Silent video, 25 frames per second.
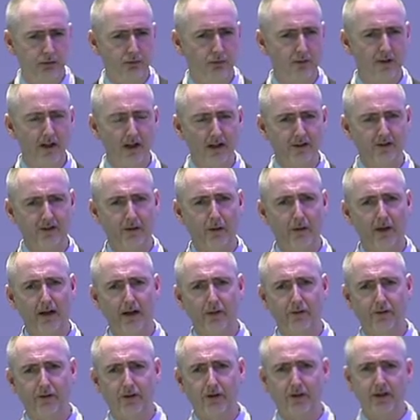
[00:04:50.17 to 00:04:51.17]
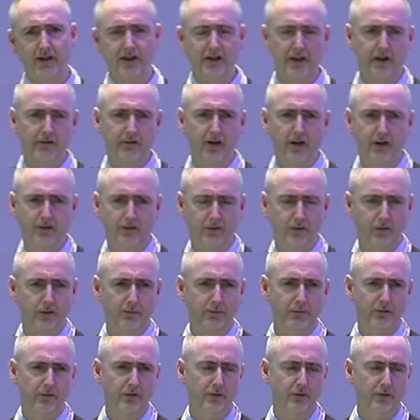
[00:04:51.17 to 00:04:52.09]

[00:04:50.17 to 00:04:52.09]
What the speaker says: We also have the guy that rocks up